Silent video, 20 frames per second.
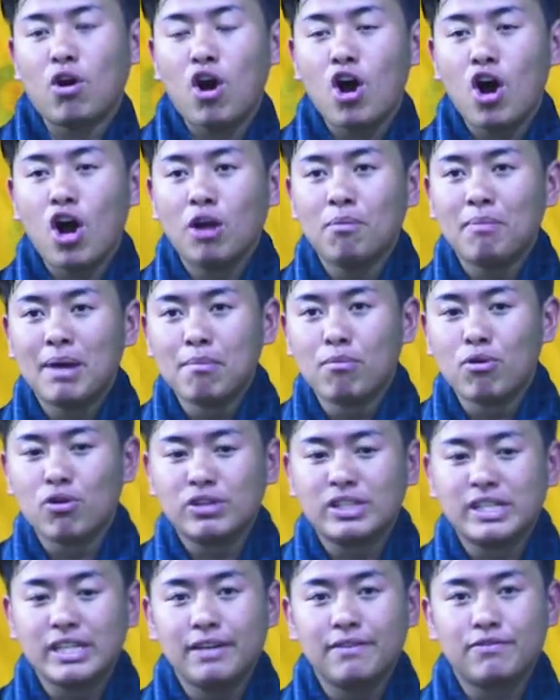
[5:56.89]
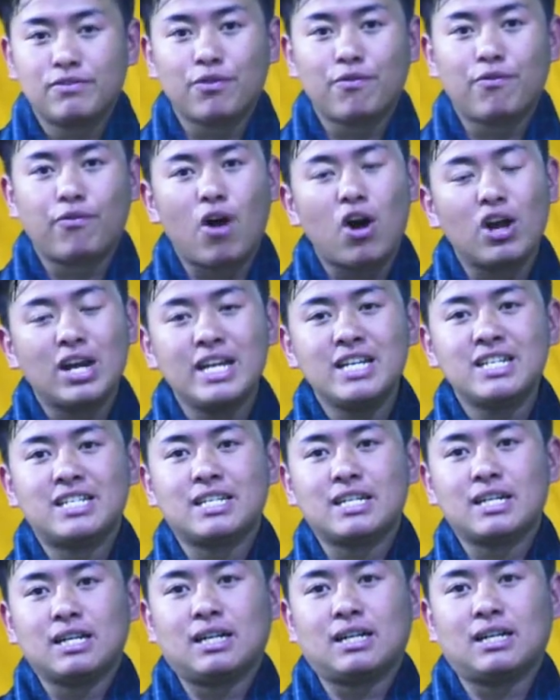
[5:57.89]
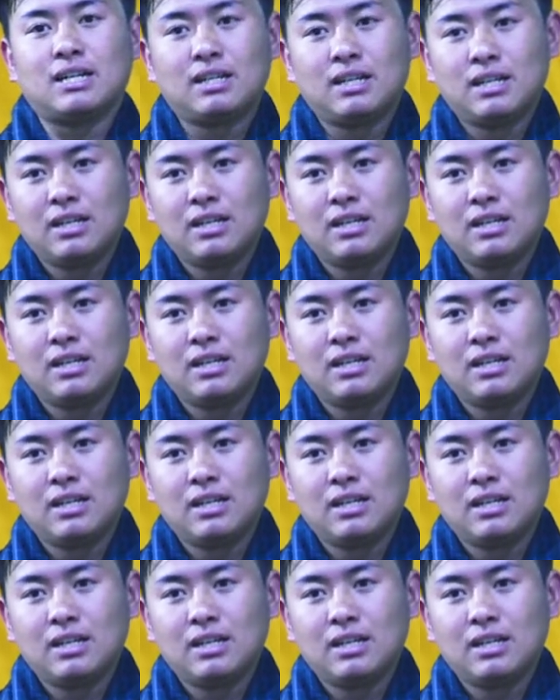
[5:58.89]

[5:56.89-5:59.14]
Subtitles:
all my motive to volunteer,